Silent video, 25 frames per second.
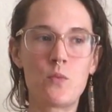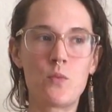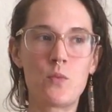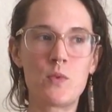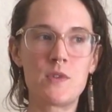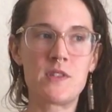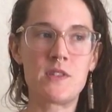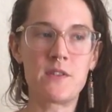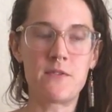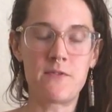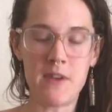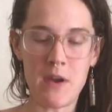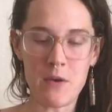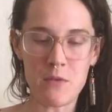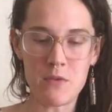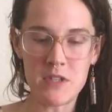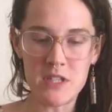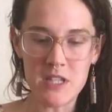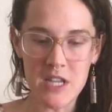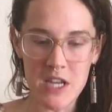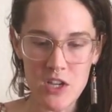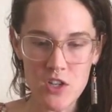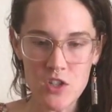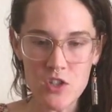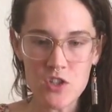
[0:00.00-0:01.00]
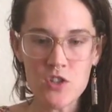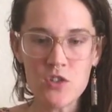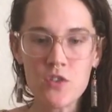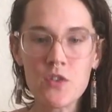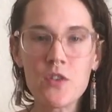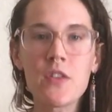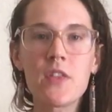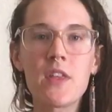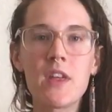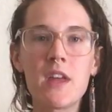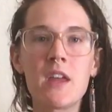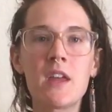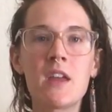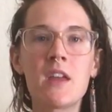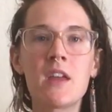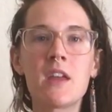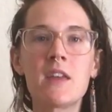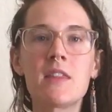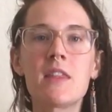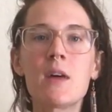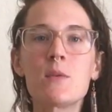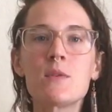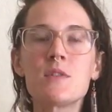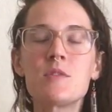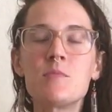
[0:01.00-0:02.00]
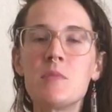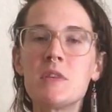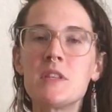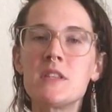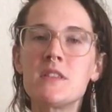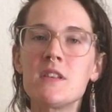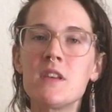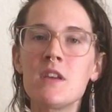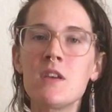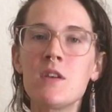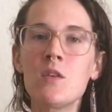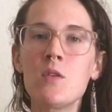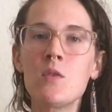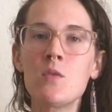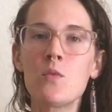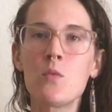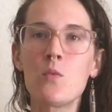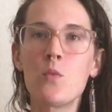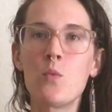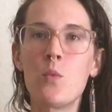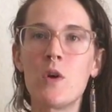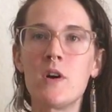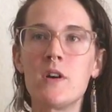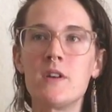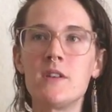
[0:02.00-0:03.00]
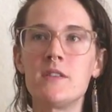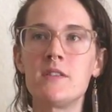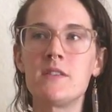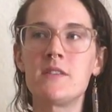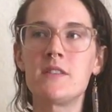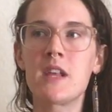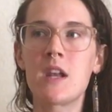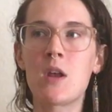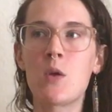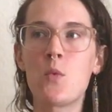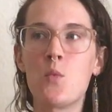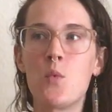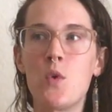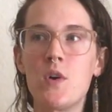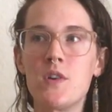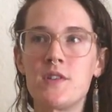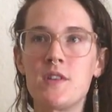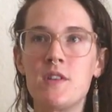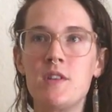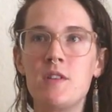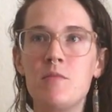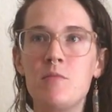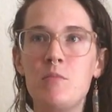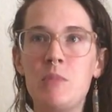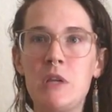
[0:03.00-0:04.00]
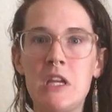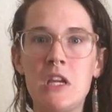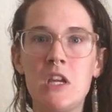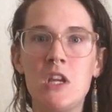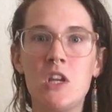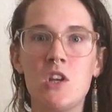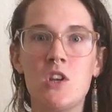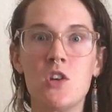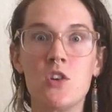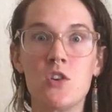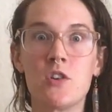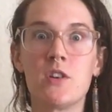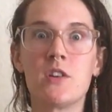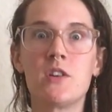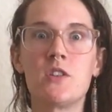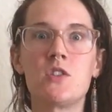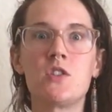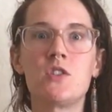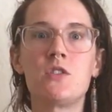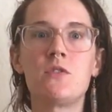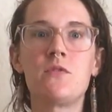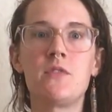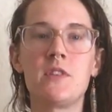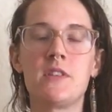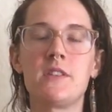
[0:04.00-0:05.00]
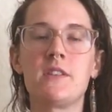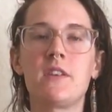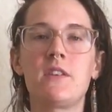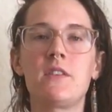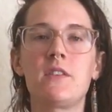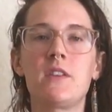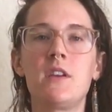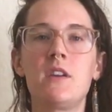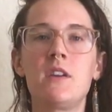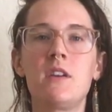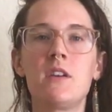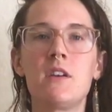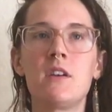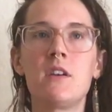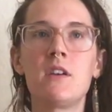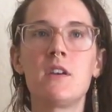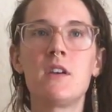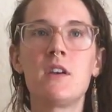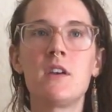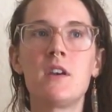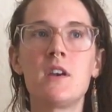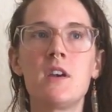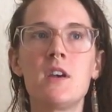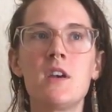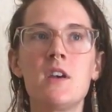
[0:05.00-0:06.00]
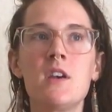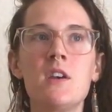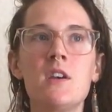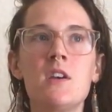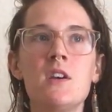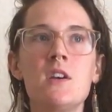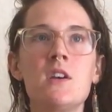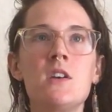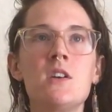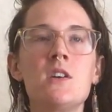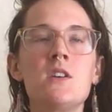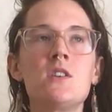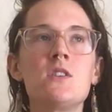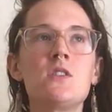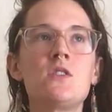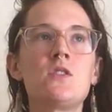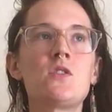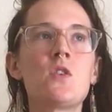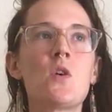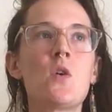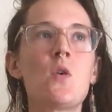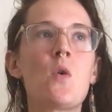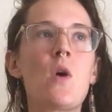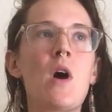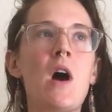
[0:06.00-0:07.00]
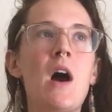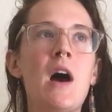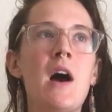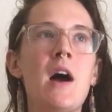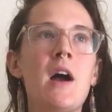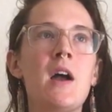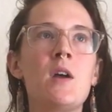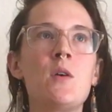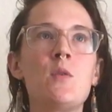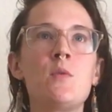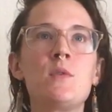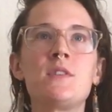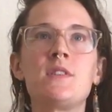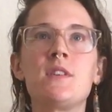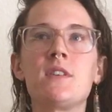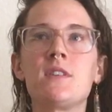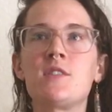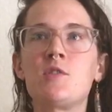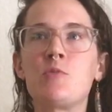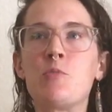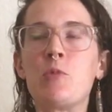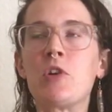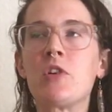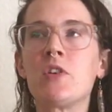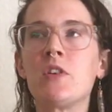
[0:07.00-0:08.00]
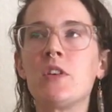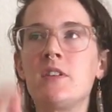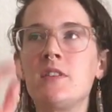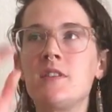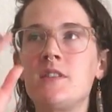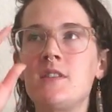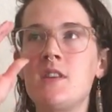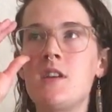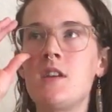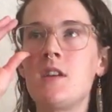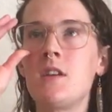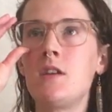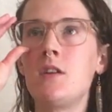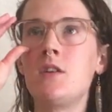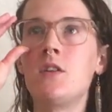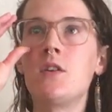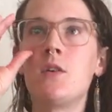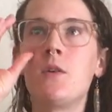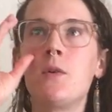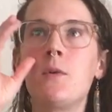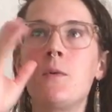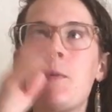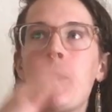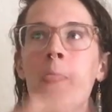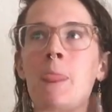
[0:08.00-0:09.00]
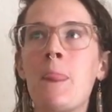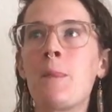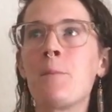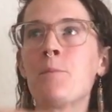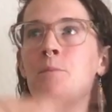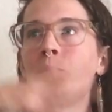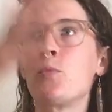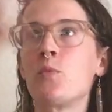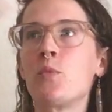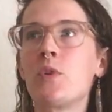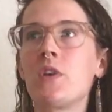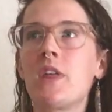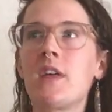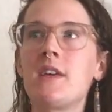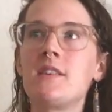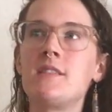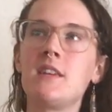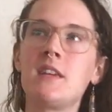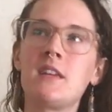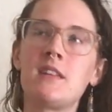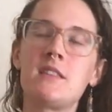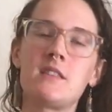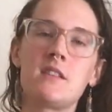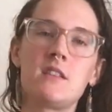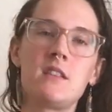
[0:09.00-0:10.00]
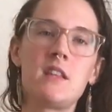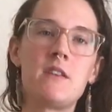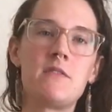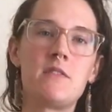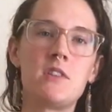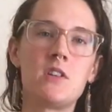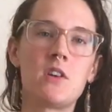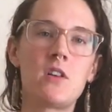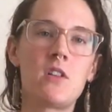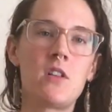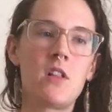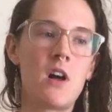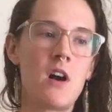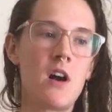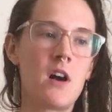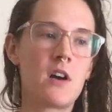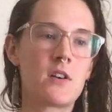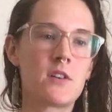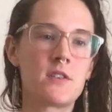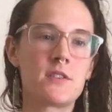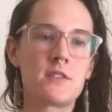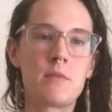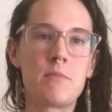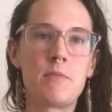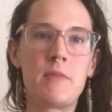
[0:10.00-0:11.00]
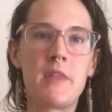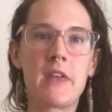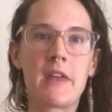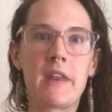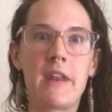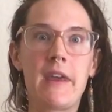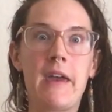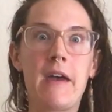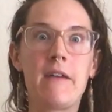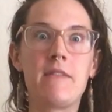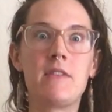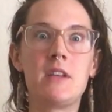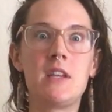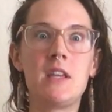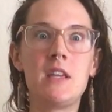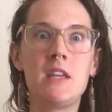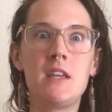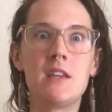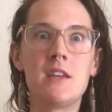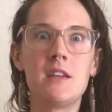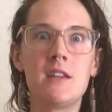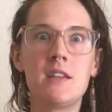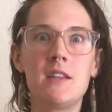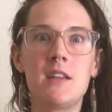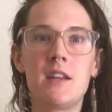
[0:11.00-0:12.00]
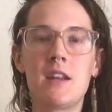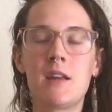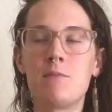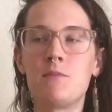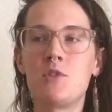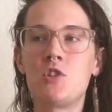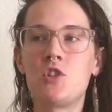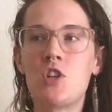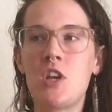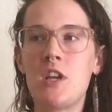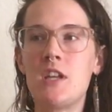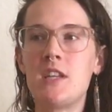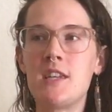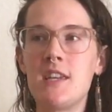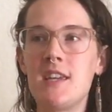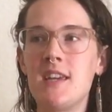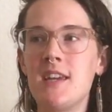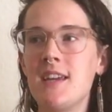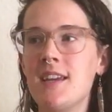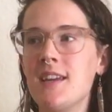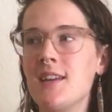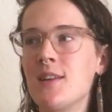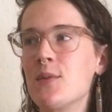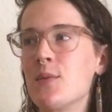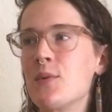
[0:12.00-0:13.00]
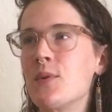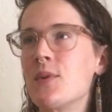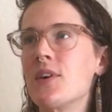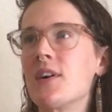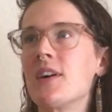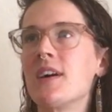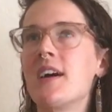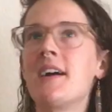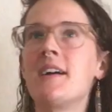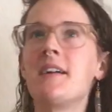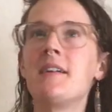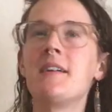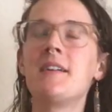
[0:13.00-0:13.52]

was the foundational thing that was missing, was that I wasn't being nourished physically. So I was experiencing, realizing it's 11 o'clock or something and I haven't eaten and I'm shaking, or